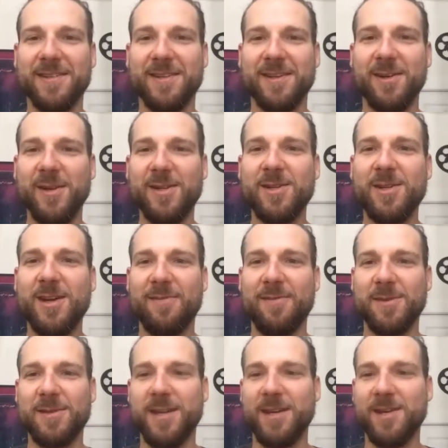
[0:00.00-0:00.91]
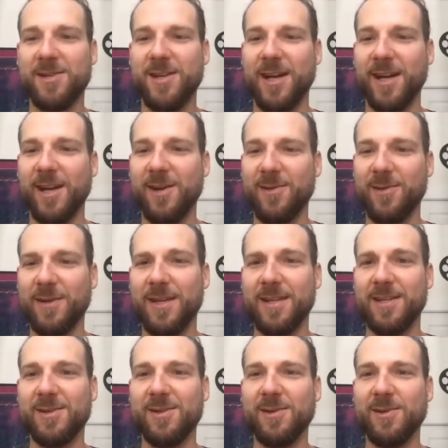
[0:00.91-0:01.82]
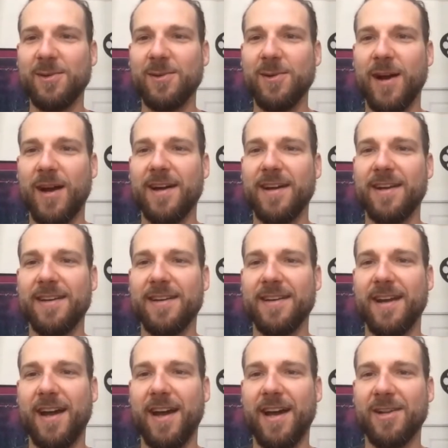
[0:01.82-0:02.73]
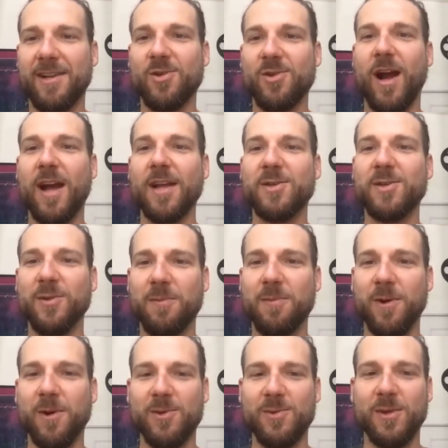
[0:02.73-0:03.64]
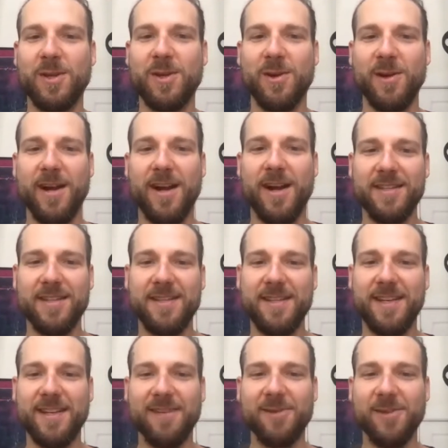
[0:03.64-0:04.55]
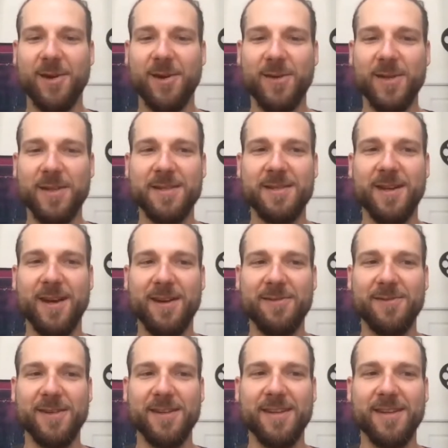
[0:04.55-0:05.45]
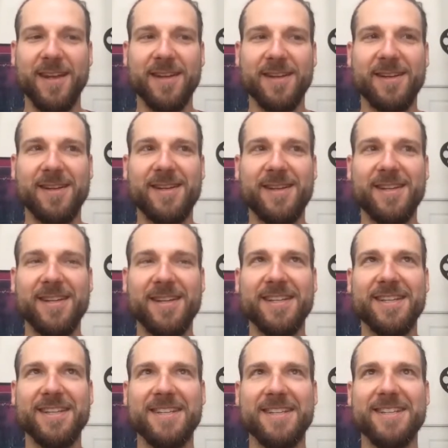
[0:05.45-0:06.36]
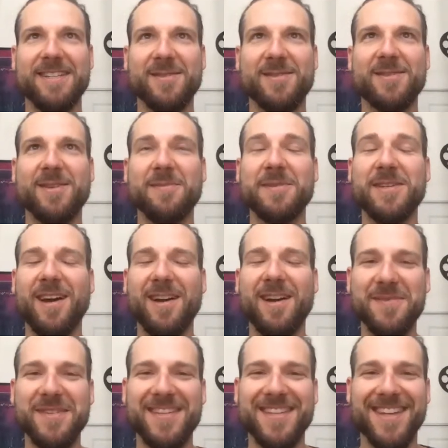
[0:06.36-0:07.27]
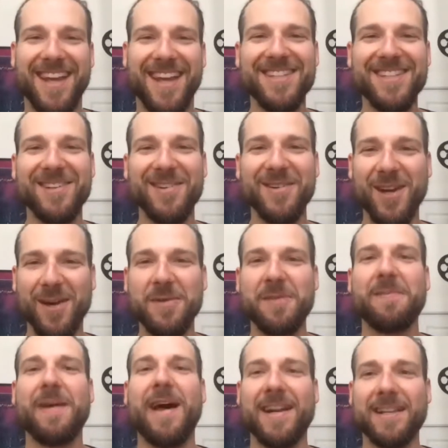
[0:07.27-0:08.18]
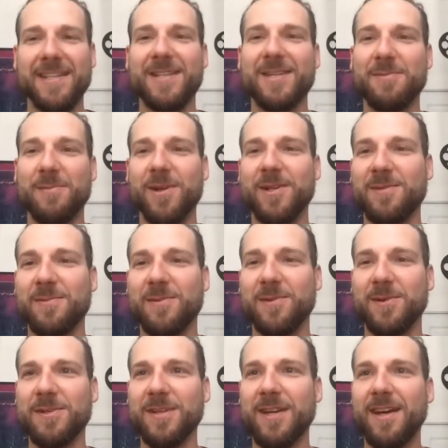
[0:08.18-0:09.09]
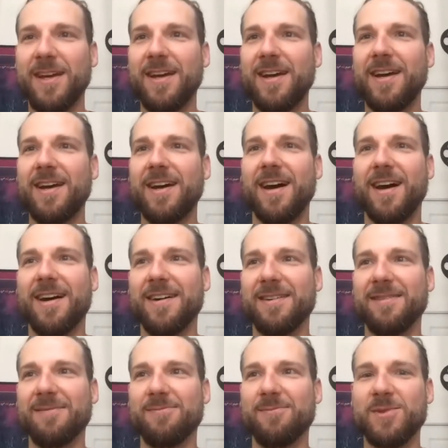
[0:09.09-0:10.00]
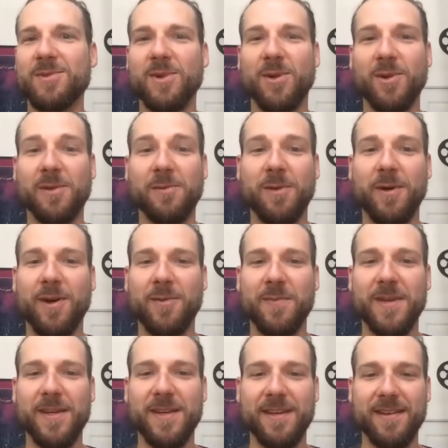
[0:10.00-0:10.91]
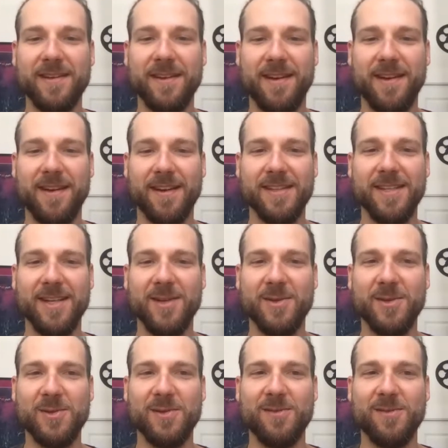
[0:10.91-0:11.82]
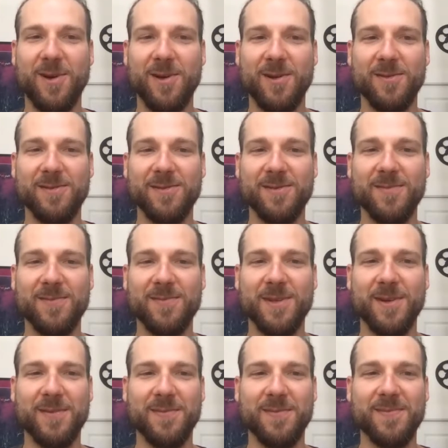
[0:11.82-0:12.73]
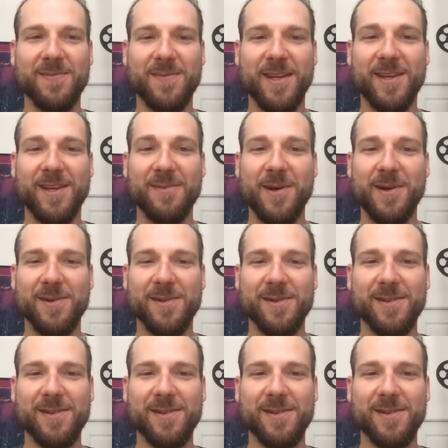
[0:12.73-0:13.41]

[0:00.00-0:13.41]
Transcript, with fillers: You know, each conversation I go into, I I try to approach with curiosity, even though it's tough and and sometimes. And so, coming back to these principles uh, certainly will help me uh, continue to evolve. So, thank you both.